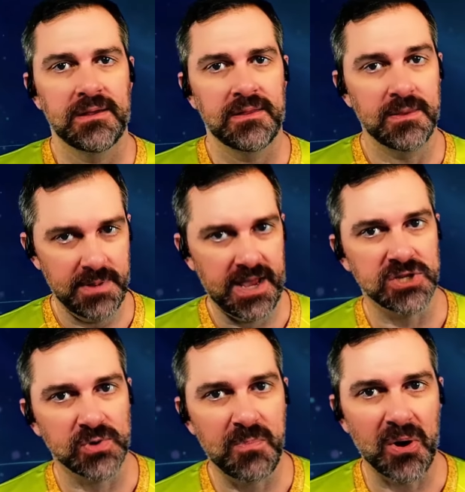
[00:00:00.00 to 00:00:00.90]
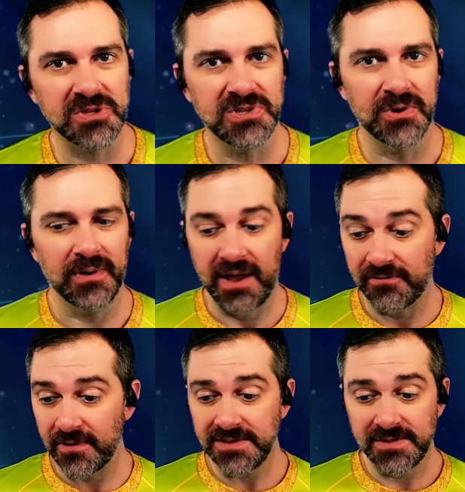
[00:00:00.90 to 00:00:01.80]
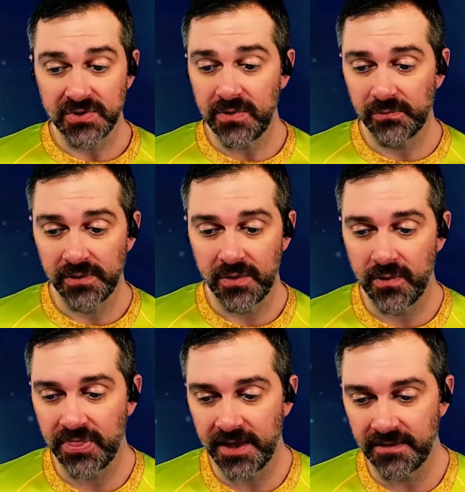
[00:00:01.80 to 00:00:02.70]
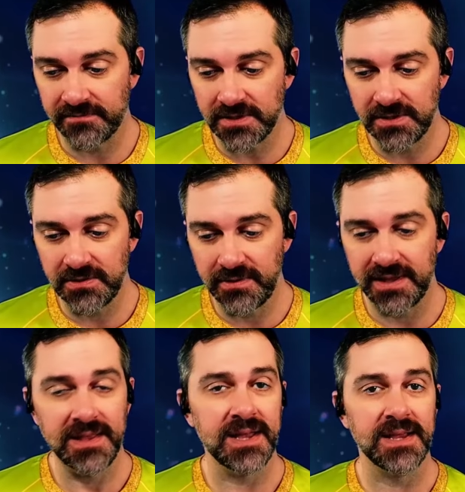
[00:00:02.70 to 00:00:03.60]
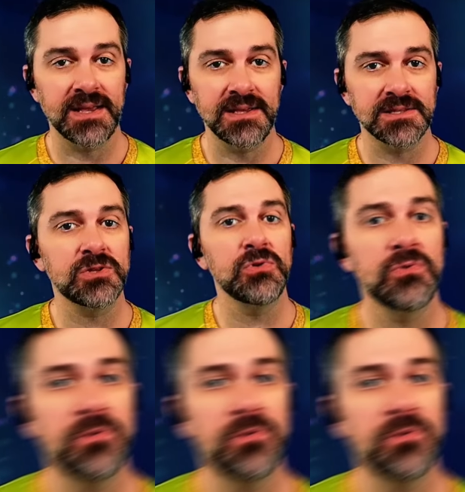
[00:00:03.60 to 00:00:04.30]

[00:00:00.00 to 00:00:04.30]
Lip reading: The Menagerie Part 2. And friends, there's only really one thing left to do, and that is to